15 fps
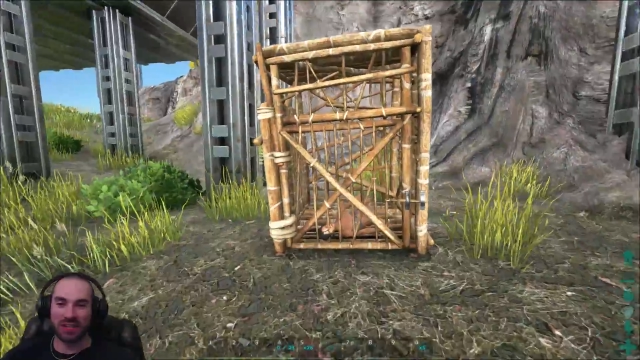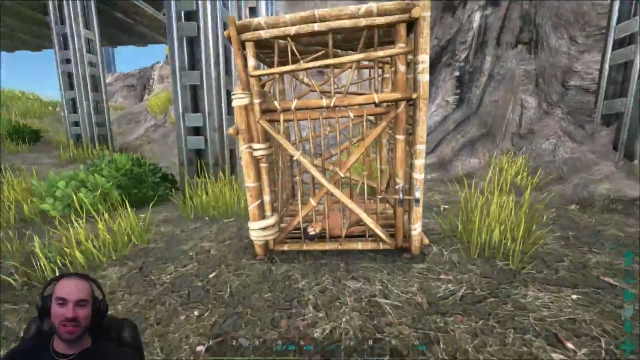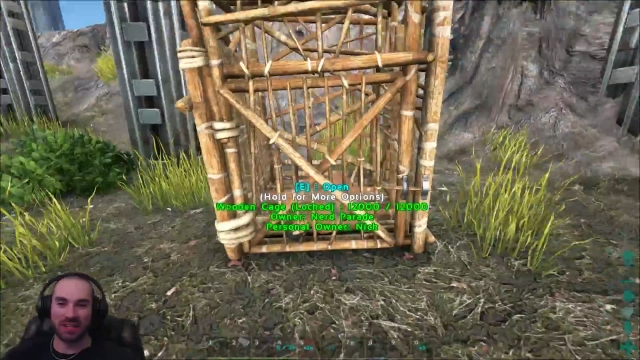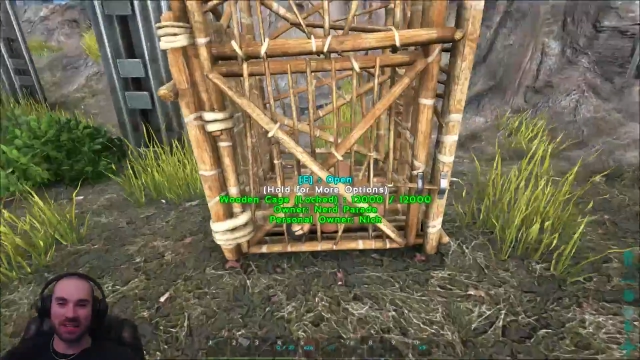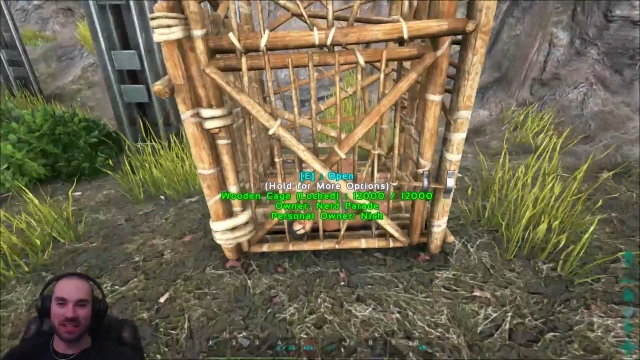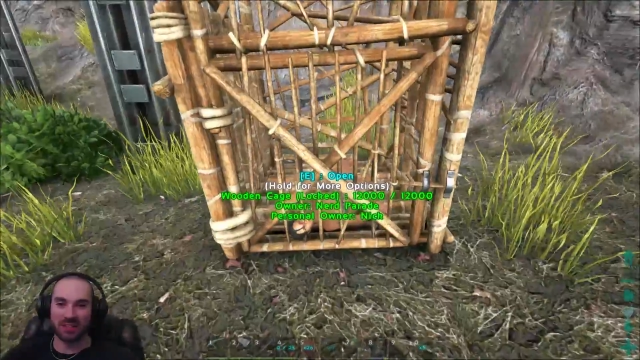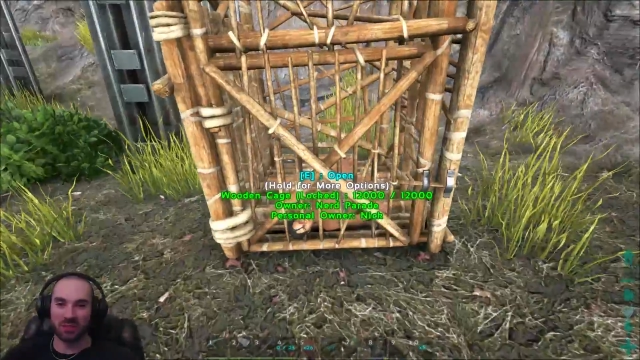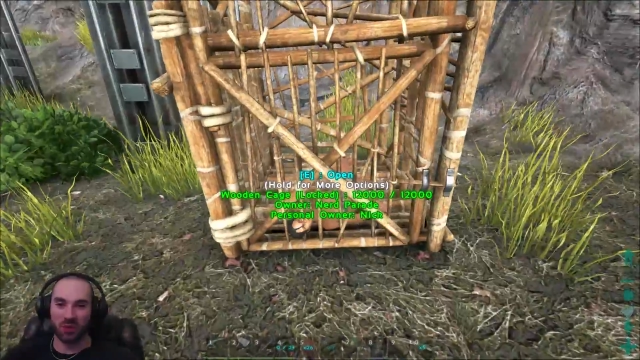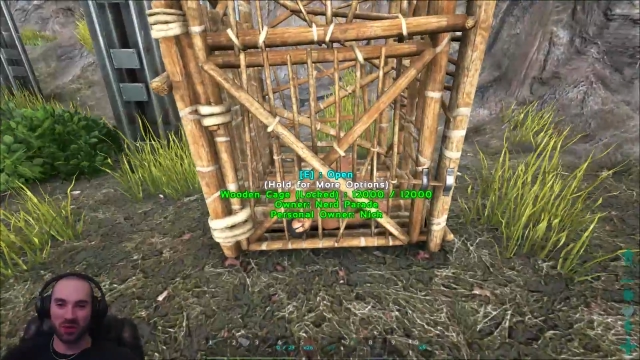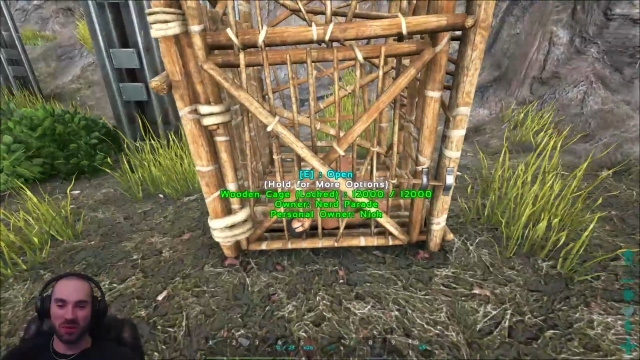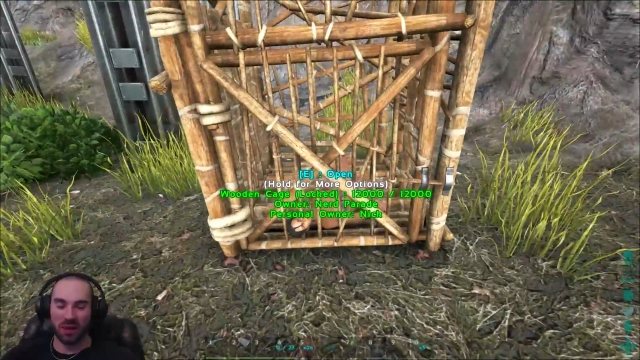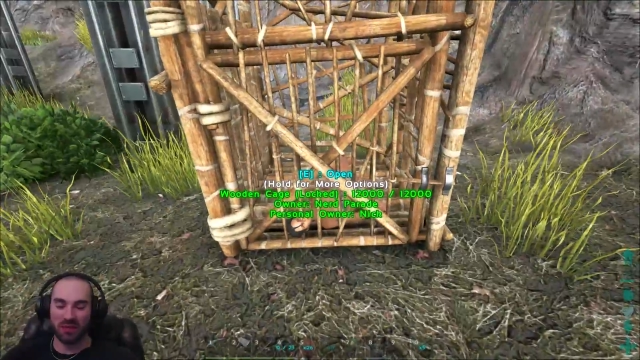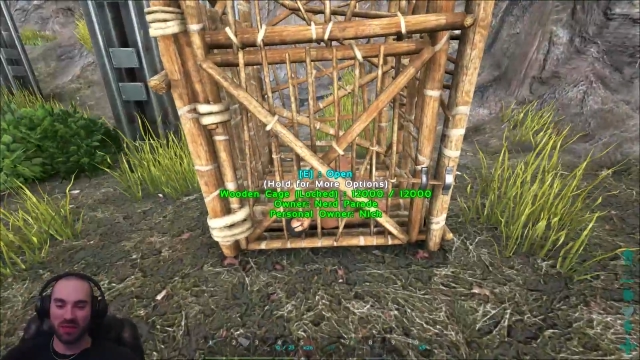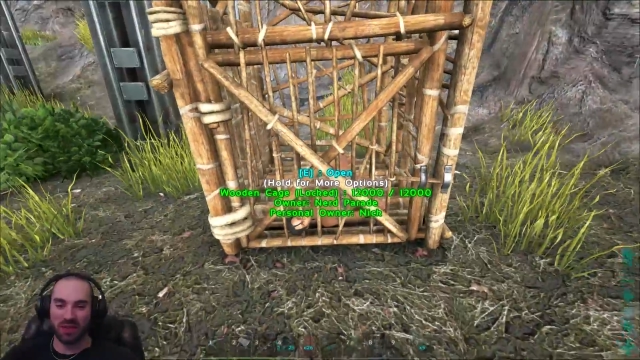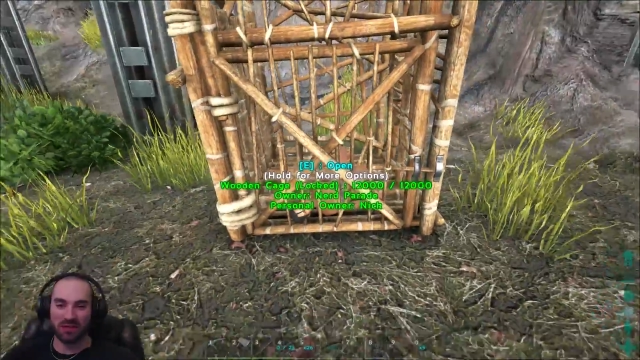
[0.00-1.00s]
is one of
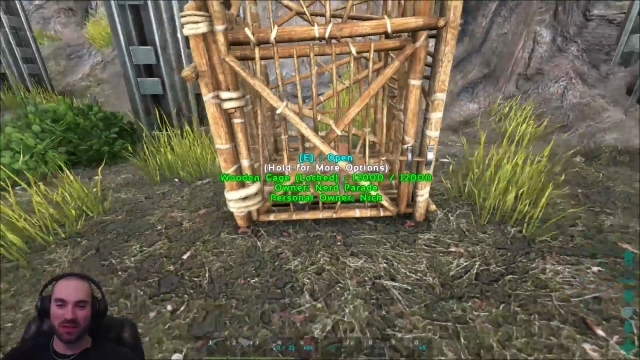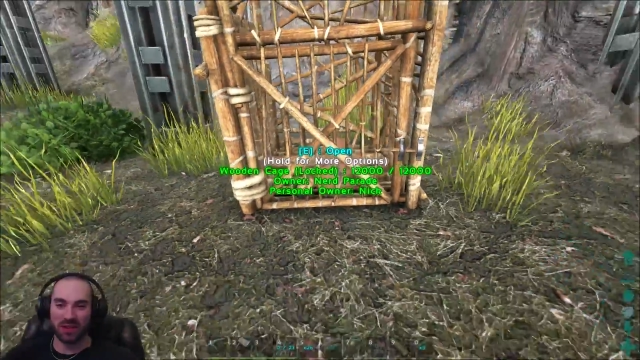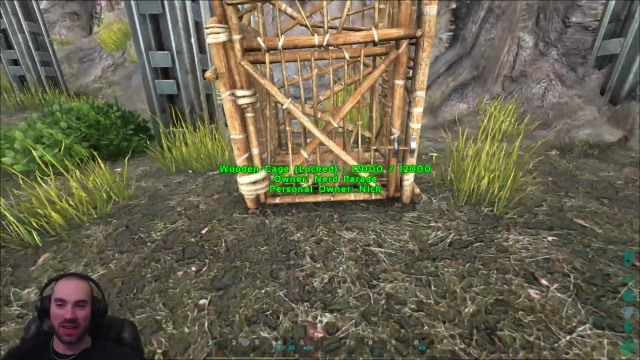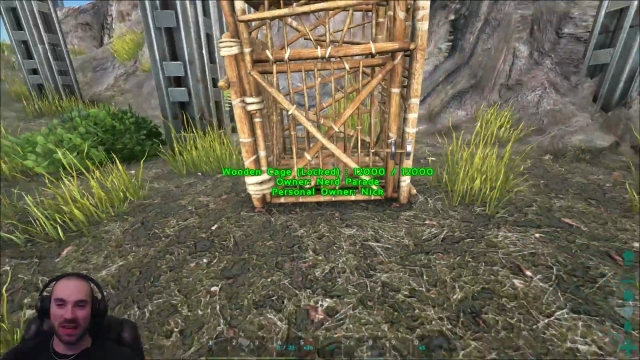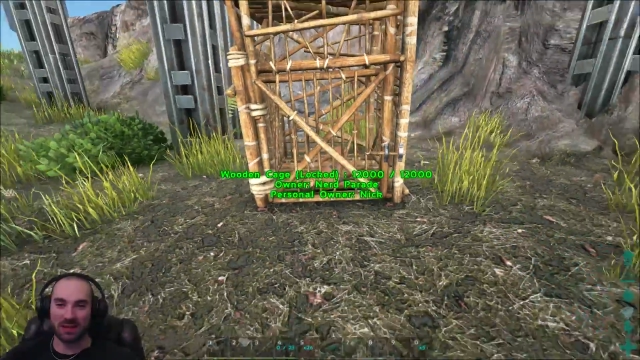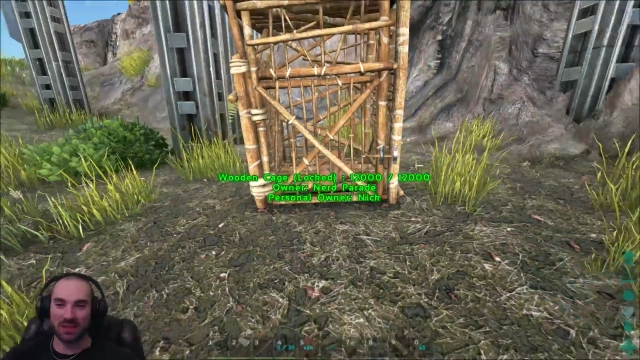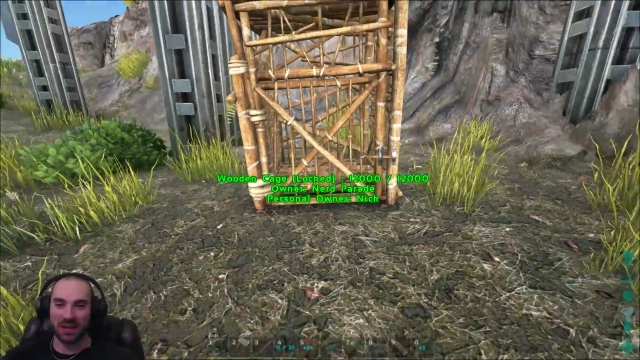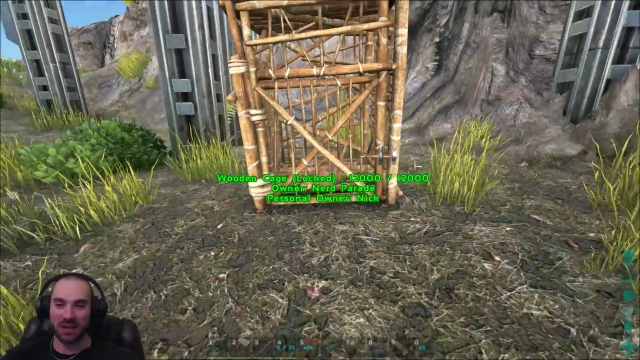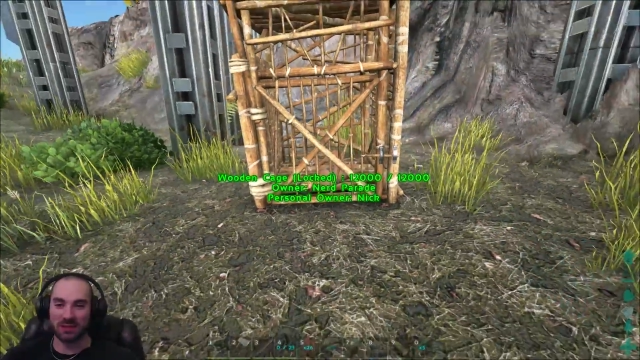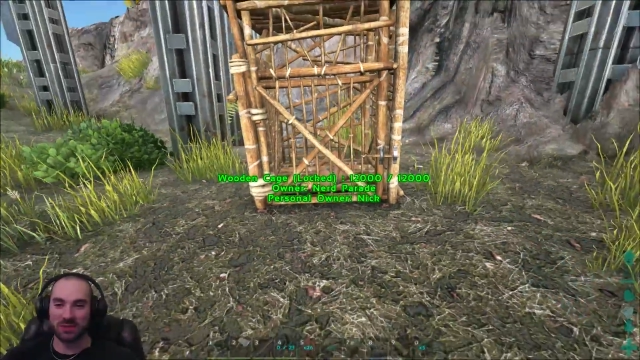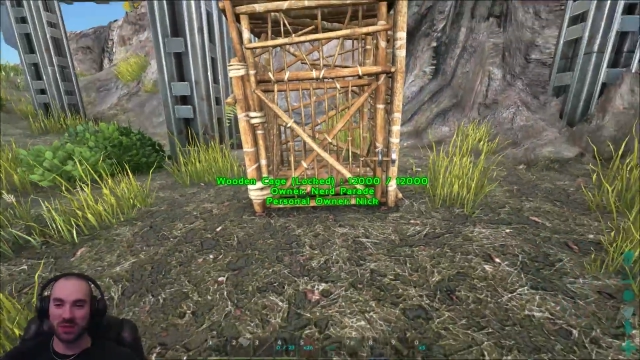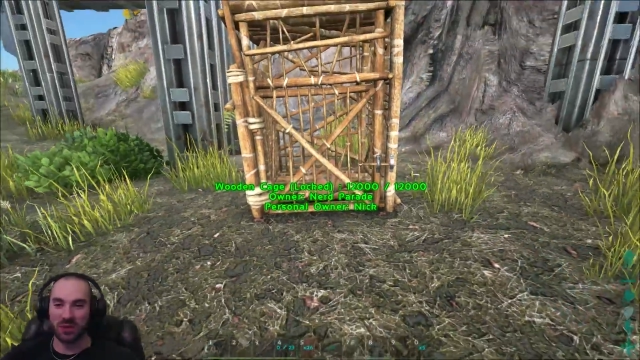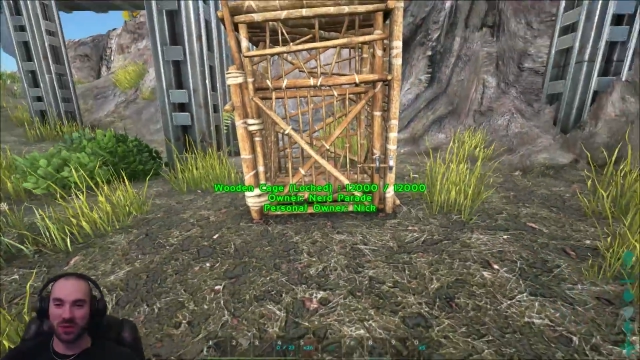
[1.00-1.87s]
my favorite games, and I'm so